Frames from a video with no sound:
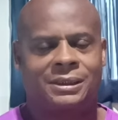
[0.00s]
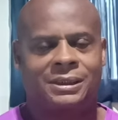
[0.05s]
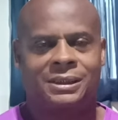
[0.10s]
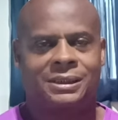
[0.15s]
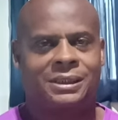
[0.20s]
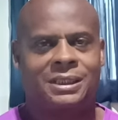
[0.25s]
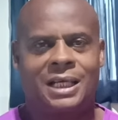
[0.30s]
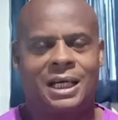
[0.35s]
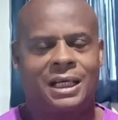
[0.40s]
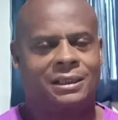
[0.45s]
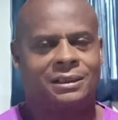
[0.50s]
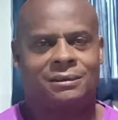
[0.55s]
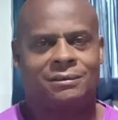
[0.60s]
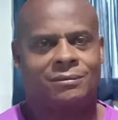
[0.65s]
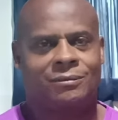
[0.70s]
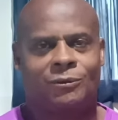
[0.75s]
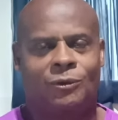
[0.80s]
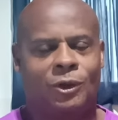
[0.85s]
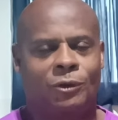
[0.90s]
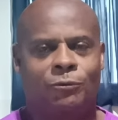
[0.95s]
It's
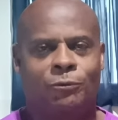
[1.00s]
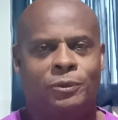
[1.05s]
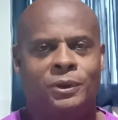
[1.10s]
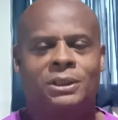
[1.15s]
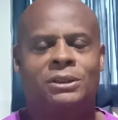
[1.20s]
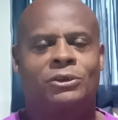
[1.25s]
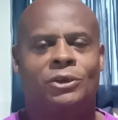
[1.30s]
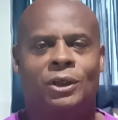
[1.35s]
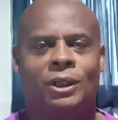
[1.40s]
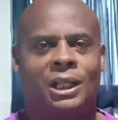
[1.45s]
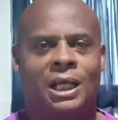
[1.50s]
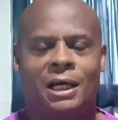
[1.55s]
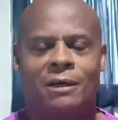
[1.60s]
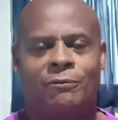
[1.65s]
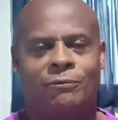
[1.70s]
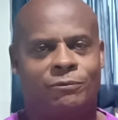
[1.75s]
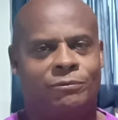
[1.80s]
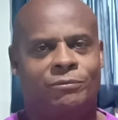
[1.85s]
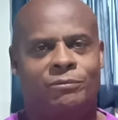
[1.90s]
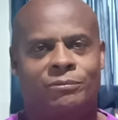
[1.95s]
not worth putting your
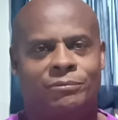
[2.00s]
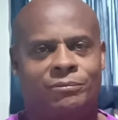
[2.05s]
life